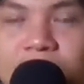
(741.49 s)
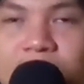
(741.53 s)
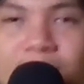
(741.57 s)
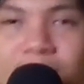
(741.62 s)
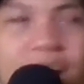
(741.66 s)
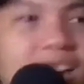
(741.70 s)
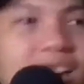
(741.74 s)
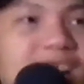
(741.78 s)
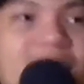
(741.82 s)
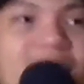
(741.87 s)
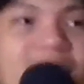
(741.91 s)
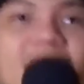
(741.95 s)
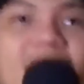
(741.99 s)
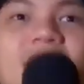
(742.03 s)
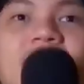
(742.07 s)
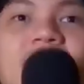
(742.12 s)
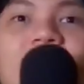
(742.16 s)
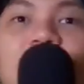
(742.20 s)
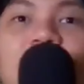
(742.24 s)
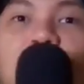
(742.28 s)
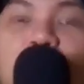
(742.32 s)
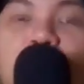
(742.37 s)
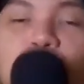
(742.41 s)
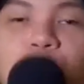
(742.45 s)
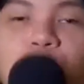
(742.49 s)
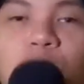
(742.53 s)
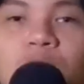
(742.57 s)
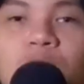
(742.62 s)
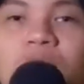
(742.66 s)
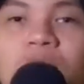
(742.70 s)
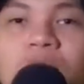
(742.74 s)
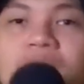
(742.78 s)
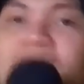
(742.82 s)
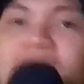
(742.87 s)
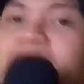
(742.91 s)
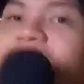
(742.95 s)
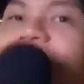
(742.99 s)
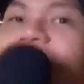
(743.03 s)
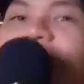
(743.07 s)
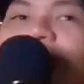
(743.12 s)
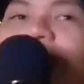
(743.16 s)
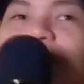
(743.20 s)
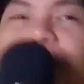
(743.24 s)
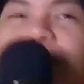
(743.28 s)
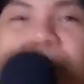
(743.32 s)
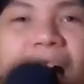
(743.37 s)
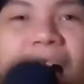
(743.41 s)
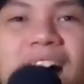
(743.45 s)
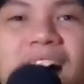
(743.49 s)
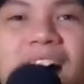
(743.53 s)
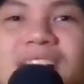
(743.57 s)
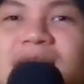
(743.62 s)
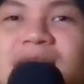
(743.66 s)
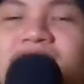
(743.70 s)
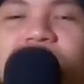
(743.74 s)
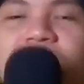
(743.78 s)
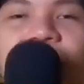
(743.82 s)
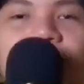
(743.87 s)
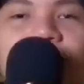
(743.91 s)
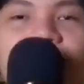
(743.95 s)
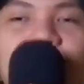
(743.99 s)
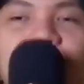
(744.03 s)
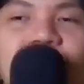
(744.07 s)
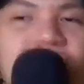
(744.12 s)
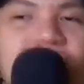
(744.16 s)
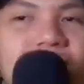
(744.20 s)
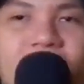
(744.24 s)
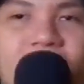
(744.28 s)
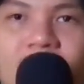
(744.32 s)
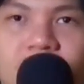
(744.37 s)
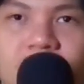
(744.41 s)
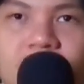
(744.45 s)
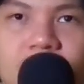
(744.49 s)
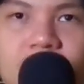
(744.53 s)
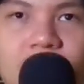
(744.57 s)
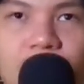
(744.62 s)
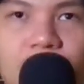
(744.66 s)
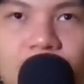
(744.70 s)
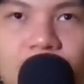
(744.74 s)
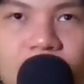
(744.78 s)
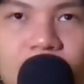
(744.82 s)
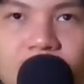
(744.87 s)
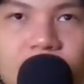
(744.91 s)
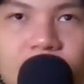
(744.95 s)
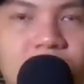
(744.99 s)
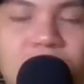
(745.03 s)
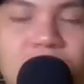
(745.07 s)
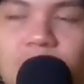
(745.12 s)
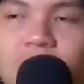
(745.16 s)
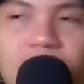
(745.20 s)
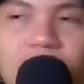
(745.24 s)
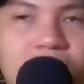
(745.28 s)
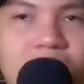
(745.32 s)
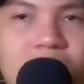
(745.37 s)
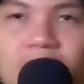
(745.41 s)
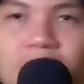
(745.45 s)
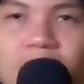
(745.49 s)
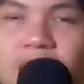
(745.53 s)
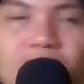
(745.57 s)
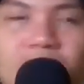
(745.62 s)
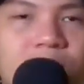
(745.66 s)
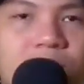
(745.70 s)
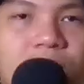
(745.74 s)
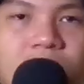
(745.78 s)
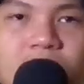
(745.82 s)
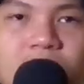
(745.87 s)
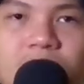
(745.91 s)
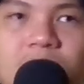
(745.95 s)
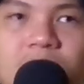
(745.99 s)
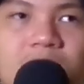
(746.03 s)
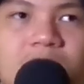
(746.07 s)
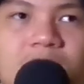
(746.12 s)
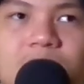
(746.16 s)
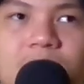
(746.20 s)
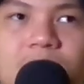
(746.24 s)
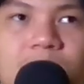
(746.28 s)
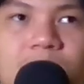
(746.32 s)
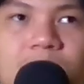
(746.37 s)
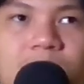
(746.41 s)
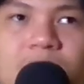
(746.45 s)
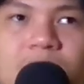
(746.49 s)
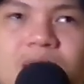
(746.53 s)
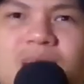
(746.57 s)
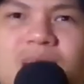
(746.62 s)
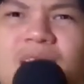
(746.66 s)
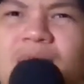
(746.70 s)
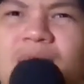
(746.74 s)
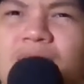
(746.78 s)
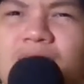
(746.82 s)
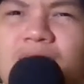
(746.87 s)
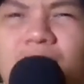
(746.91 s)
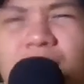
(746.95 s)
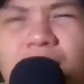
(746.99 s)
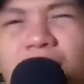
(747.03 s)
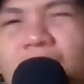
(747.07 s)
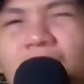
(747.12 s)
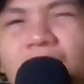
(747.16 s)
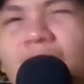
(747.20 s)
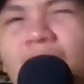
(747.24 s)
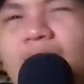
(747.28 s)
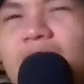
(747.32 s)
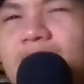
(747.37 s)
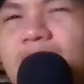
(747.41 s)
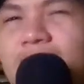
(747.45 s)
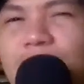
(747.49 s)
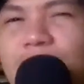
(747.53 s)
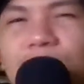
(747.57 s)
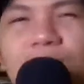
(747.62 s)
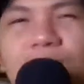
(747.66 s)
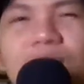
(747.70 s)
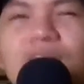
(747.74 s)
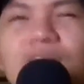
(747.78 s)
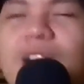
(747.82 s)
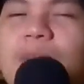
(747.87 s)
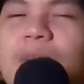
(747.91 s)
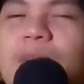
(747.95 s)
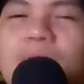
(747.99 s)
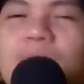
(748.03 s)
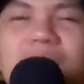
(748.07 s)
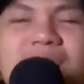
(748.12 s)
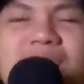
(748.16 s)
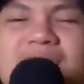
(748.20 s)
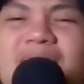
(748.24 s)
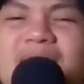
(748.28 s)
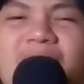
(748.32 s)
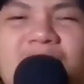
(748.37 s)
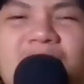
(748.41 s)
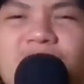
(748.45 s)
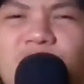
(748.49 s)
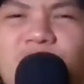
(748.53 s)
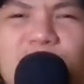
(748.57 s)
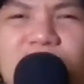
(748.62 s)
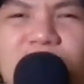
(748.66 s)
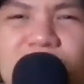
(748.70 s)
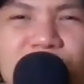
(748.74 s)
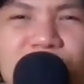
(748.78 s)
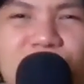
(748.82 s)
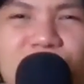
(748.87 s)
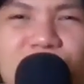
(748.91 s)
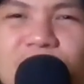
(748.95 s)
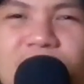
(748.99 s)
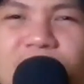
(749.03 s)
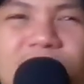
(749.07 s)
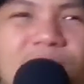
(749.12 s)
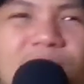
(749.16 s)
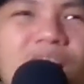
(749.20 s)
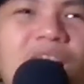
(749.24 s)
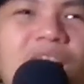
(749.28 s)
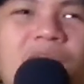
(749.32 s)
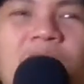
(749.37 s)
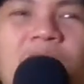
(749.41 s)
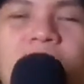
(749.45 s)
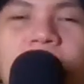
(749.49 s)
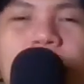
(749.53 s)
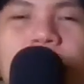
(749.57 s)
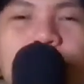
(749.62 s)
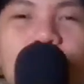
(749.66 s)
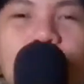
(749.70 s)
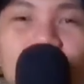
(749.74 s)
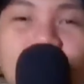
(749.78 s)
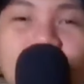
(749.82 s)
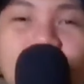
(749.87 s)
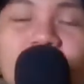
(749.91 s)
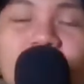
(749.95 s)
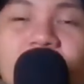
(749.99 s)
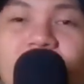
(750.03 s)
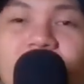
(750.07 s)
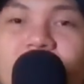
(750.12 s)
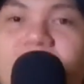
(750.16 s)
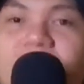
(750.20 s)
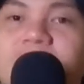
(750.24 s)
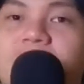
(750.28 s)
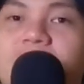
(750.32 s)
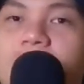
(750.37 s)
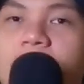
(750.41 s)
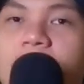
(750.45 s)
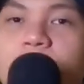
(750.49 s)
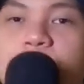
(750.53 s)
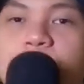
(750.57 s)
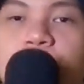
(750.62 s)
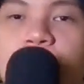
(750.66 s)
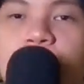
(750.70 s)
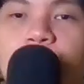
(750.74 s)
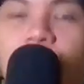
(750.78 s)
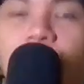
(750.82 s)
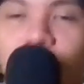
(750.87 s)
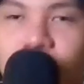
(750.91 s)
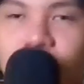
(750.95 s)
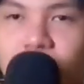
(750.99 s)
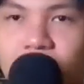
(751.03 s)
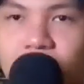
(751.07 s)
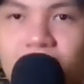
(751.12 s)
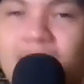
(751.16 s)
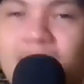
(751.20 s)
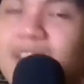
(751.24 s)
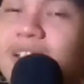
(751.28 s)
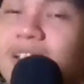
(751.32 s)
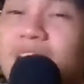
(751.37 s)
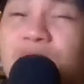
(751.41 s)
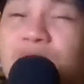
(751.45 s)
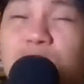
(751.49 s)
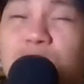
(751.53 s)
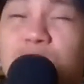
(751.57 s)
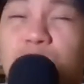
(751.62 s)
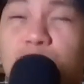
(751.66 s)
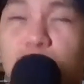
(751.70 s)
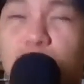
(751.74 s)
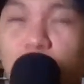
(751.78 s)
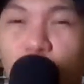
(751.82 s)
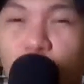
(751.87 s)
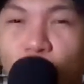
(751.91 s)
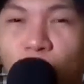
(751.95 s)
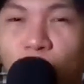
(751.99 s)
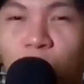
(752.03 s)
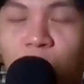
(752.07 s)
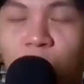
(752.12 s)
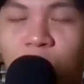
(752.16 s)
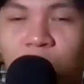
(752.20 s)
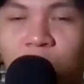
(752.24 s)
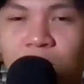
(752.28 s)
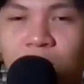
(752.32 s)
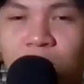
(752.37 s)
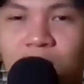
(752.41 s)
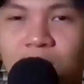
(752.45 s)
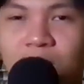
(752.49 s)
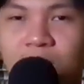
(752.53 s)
Like he can shoot, he can pass, he can't defend. No, he can't defend. He's a right defender, but he's not good defender. But he is a bucket. He's a scorer.